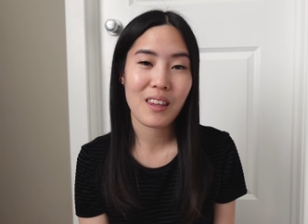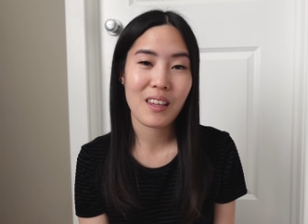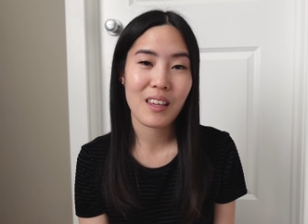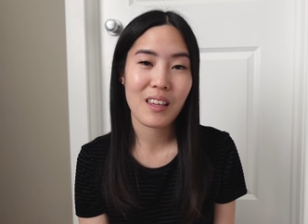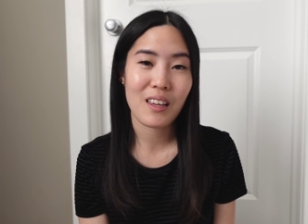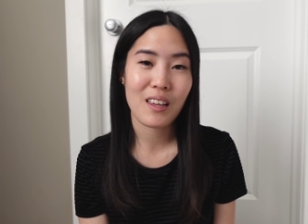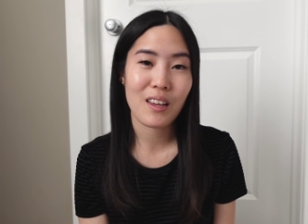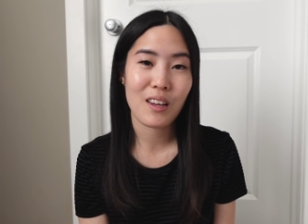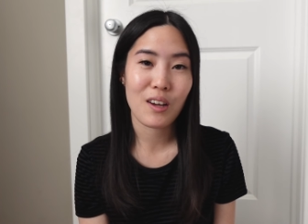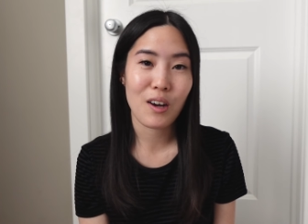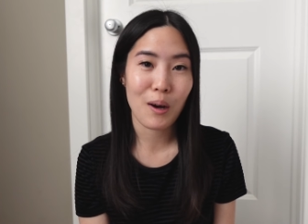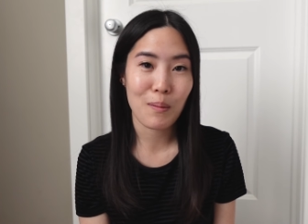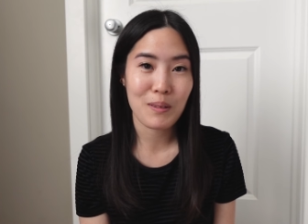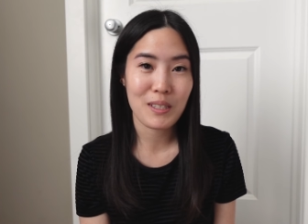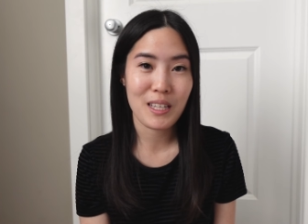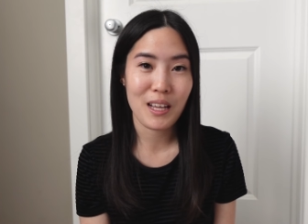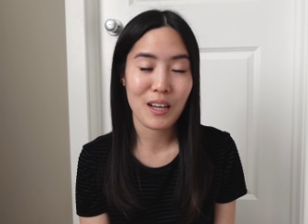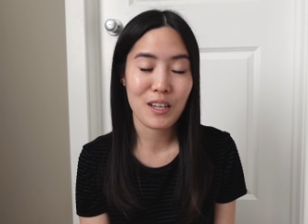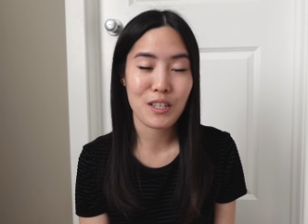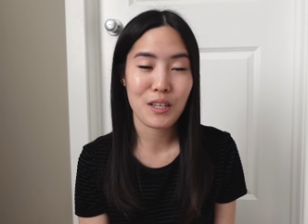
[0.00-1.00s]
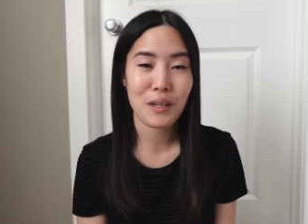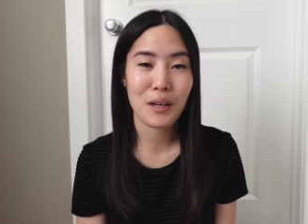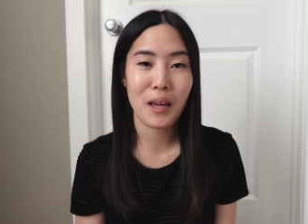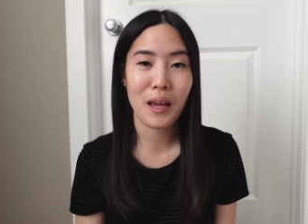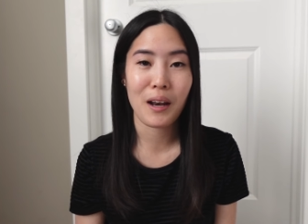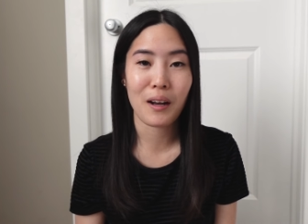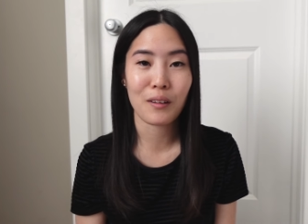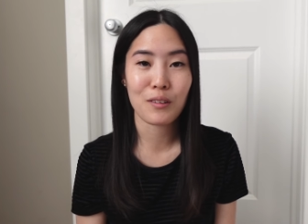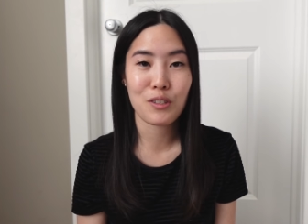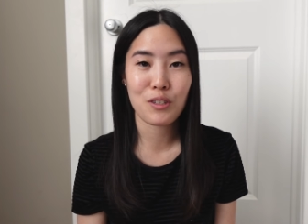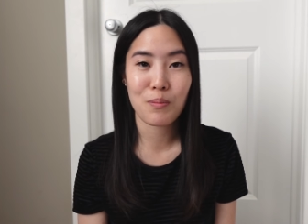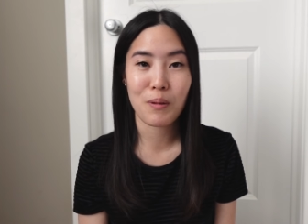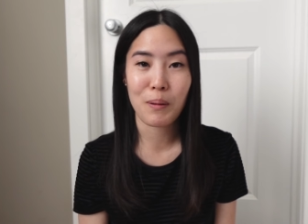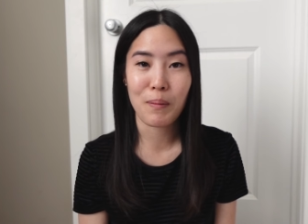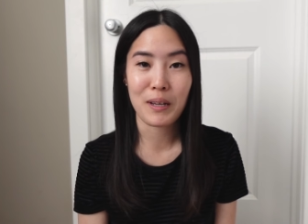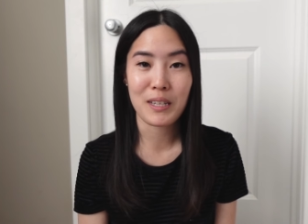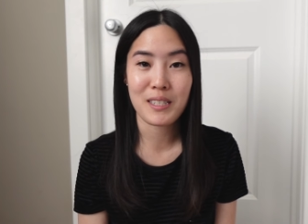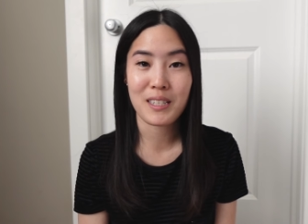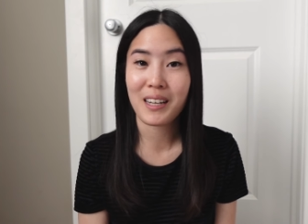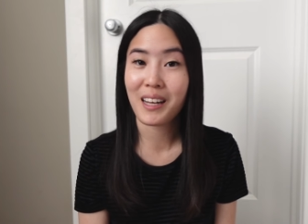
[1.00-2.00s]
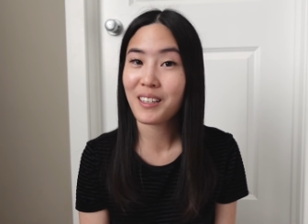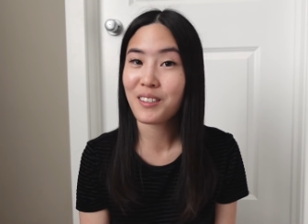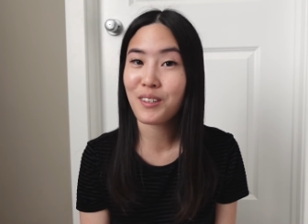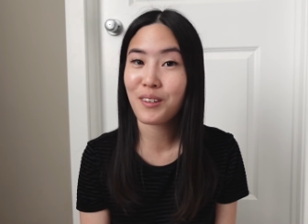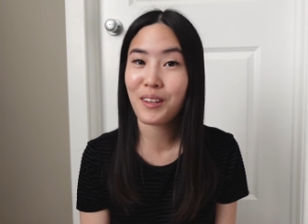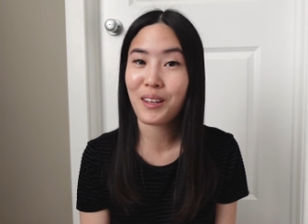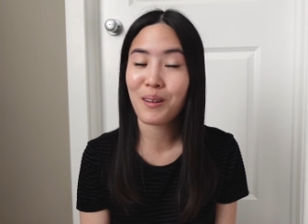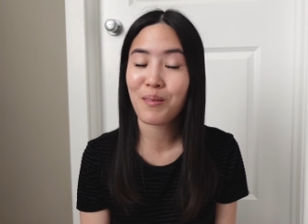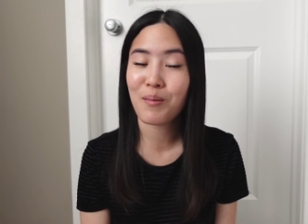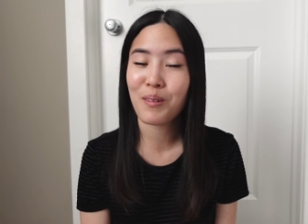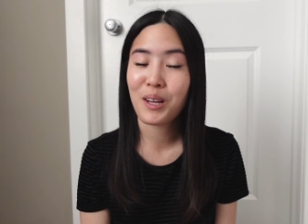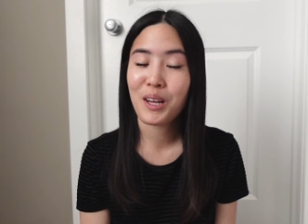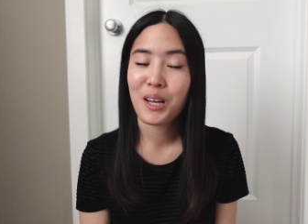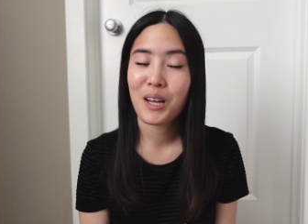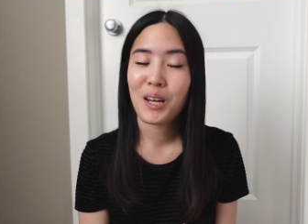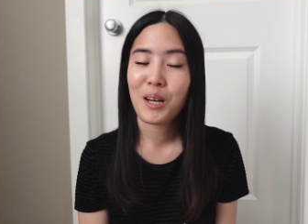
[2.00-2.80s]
the comment section and I'll do my best to answer them.